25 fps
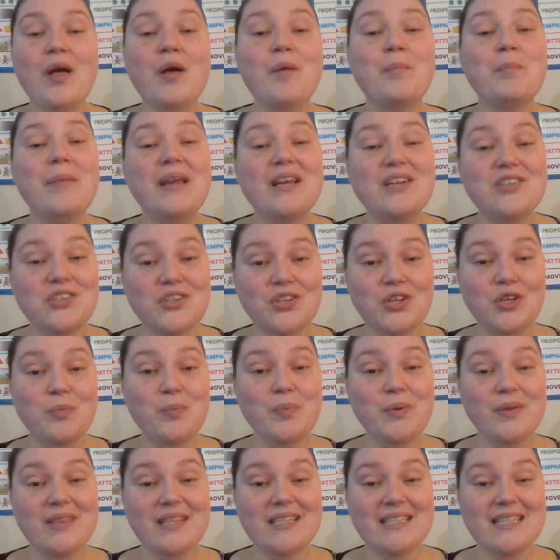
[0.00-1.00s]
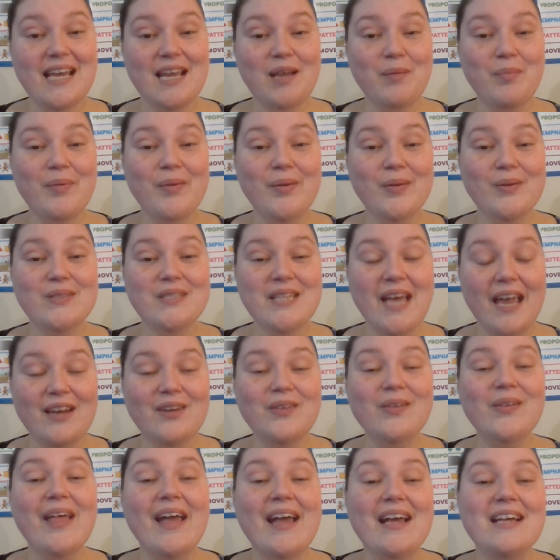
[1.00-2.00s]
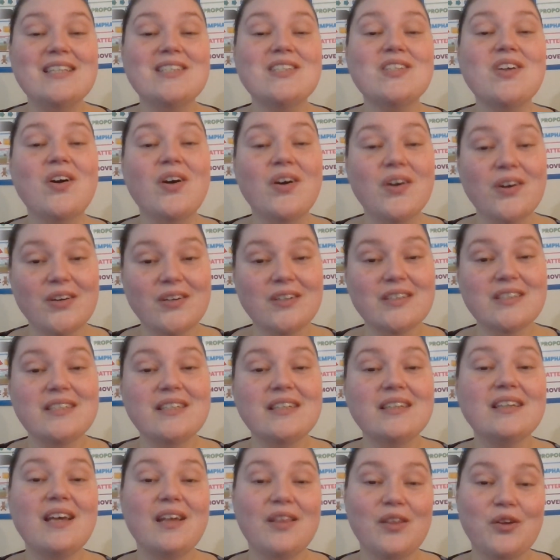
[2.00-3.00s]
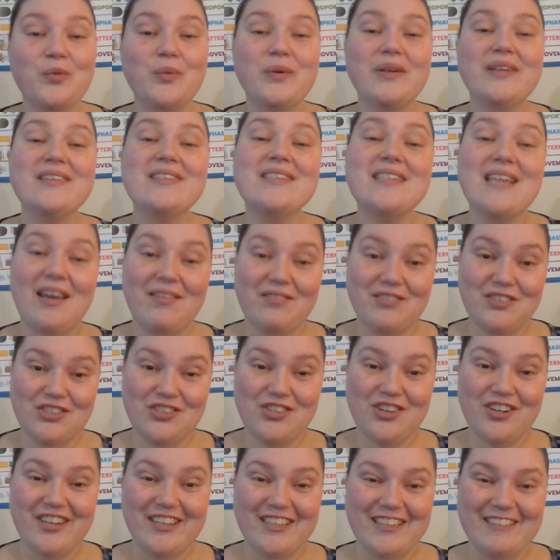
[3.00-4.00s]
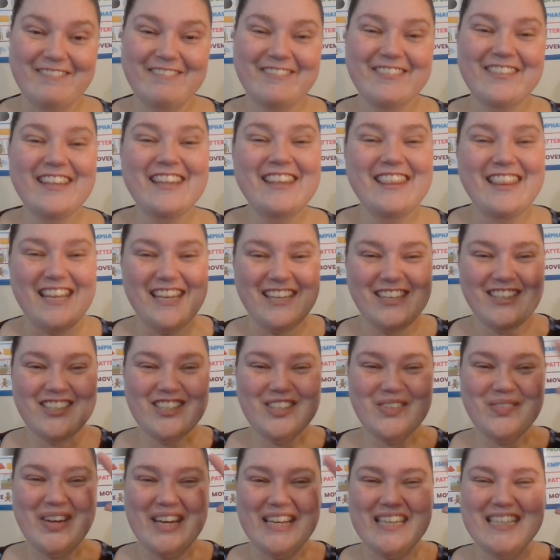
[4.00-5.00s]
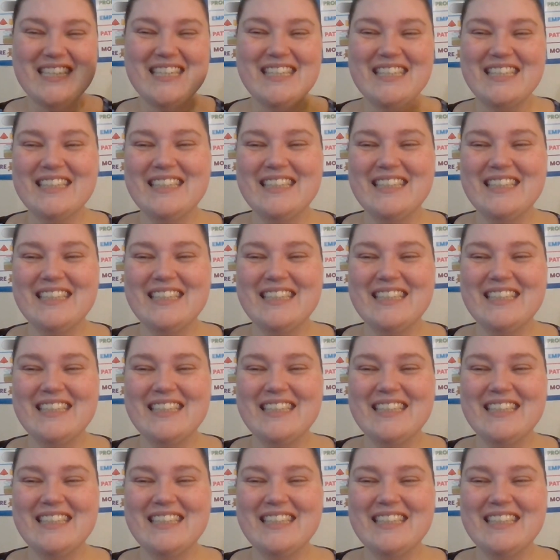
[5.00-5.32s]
Make sure you put the title as Art Color Wheel Scavenger Hunt. Thank you so much.